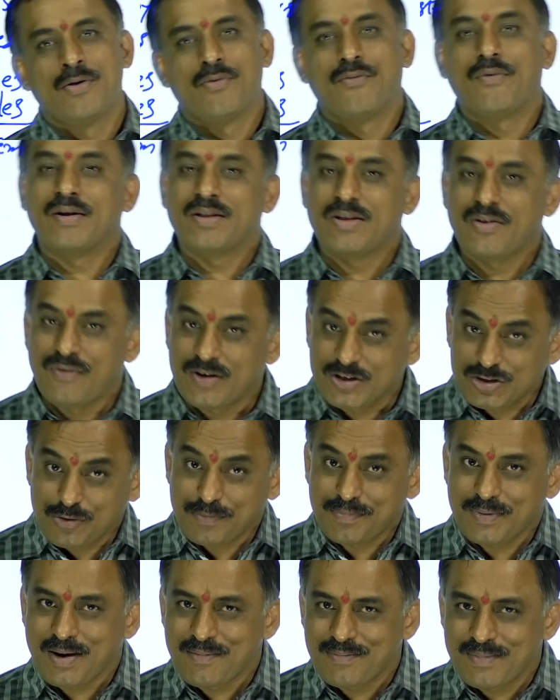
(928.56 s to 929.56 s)
What is the
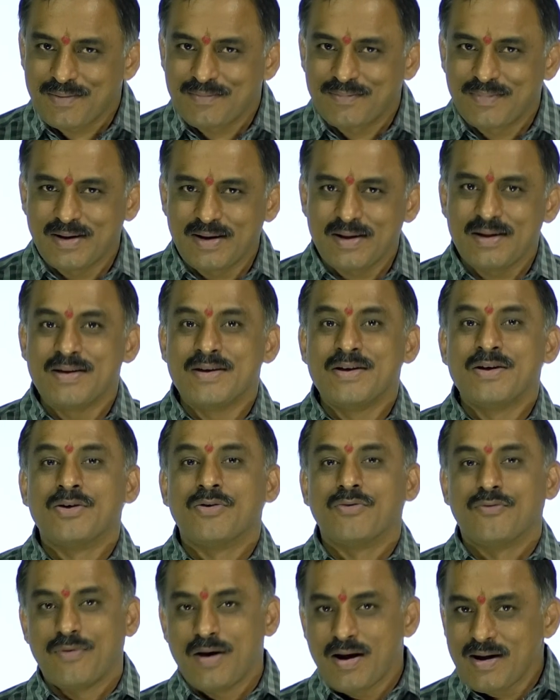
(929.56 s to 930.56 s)
first prime number?
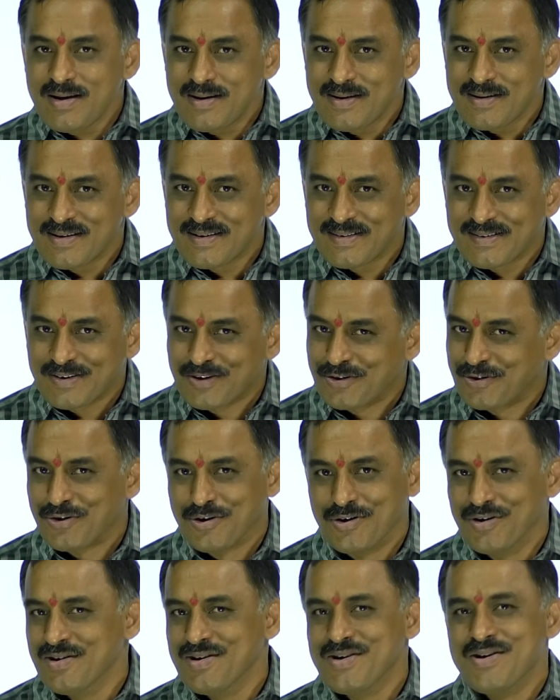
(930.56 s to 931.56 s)
1?
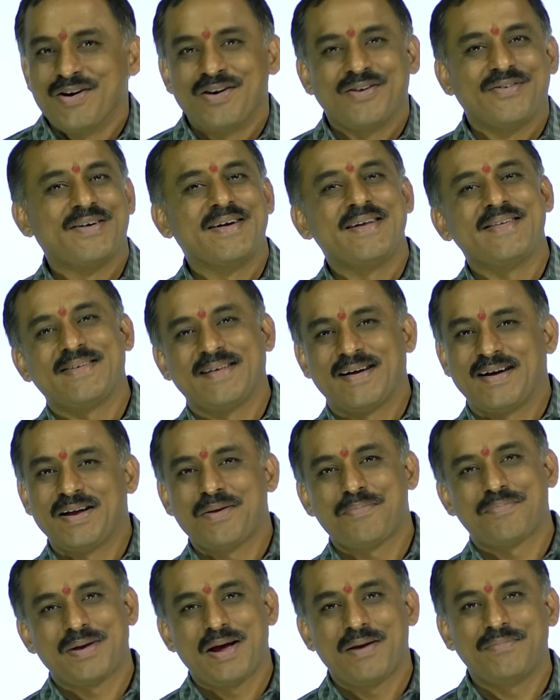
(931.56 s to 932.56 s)
No, 1 is not
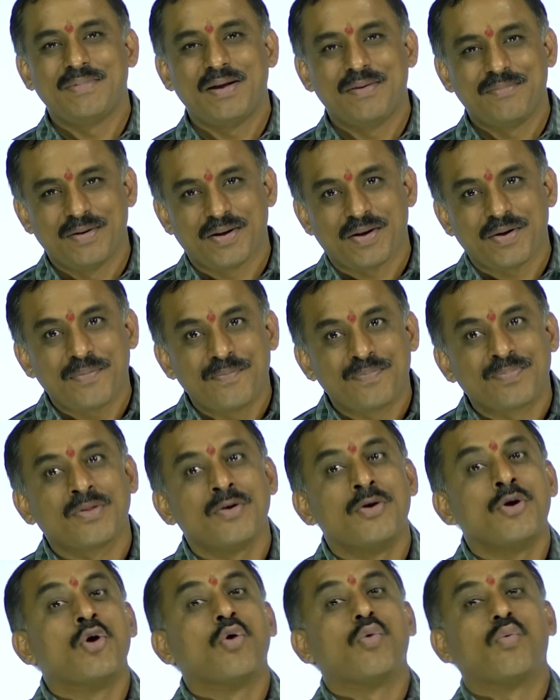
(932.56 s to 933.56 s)
a prime number.
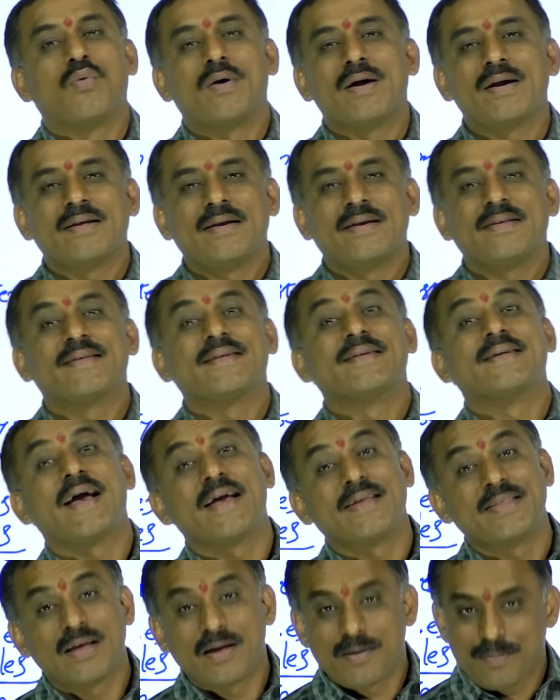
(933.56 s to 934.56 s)
1 is
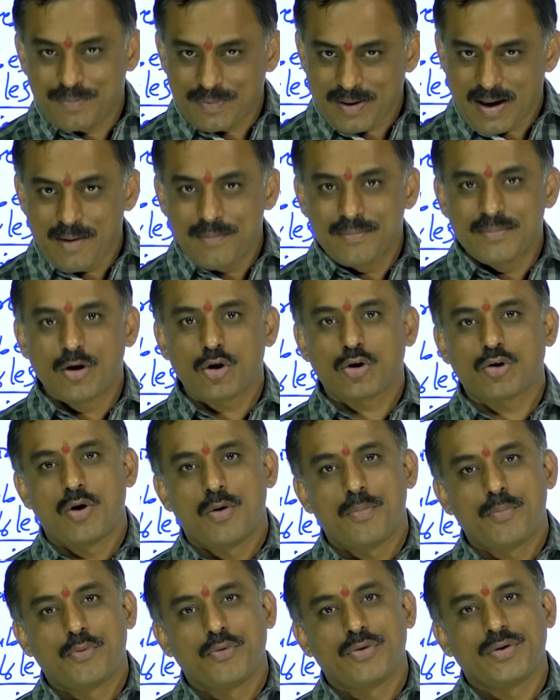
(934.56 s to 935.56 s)
neither prime nor
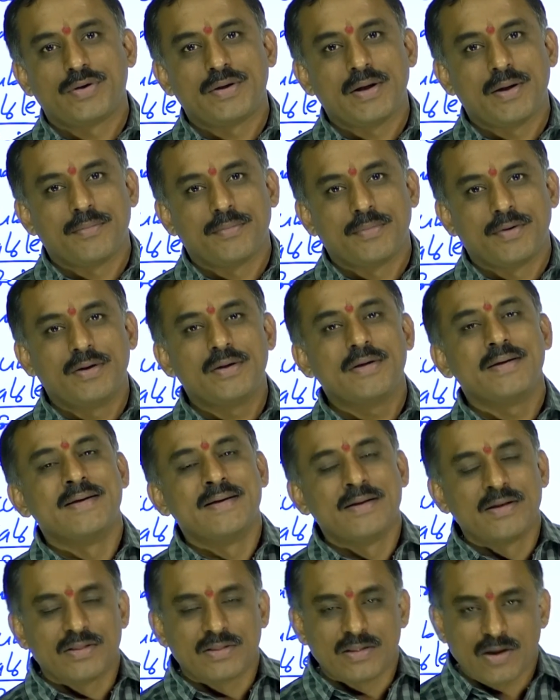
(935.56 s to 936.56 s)
composite number.
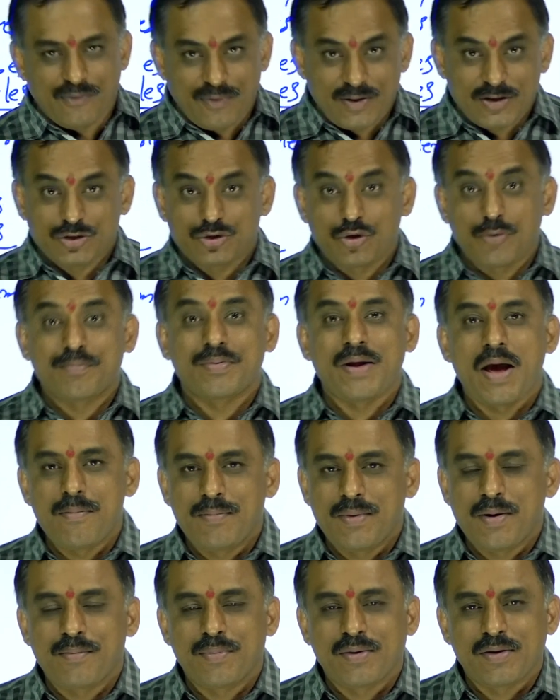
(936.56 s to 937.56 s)
The first
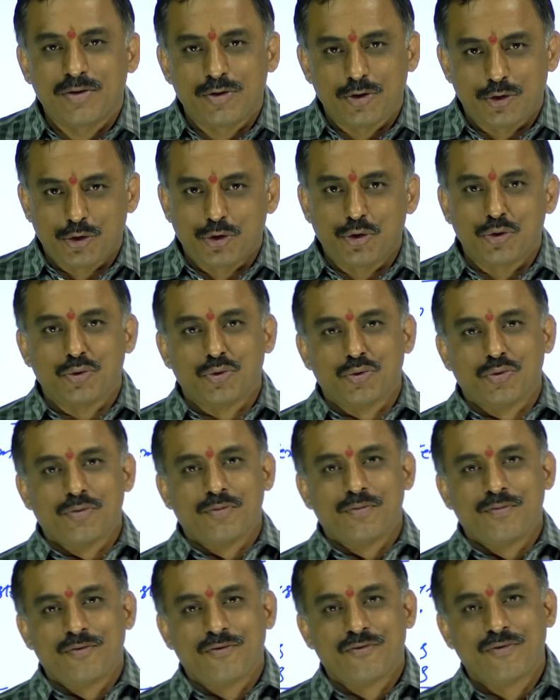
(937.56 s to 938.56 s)
prime number is 2.
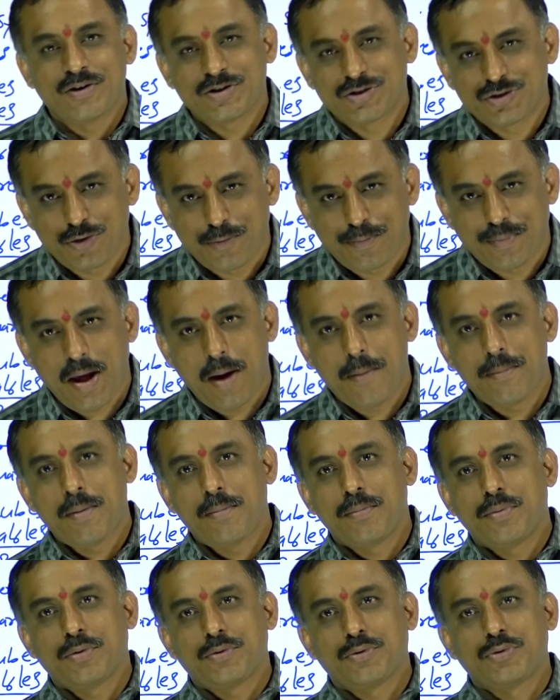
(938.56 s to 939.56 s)
First prime
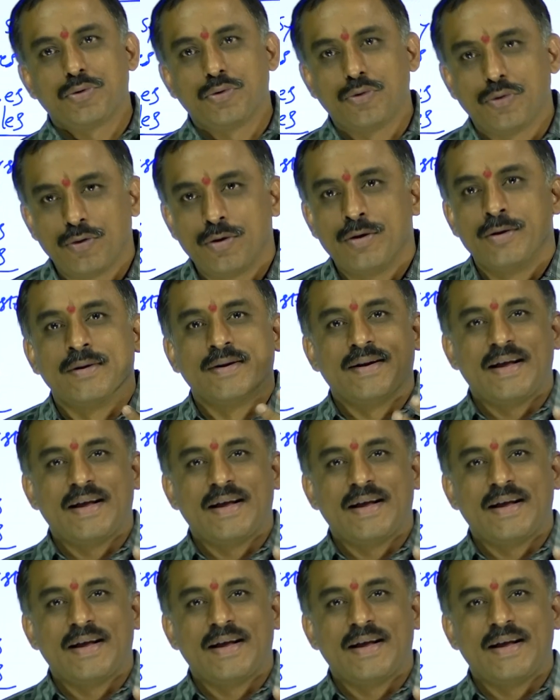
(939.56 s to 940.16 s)
number is 2.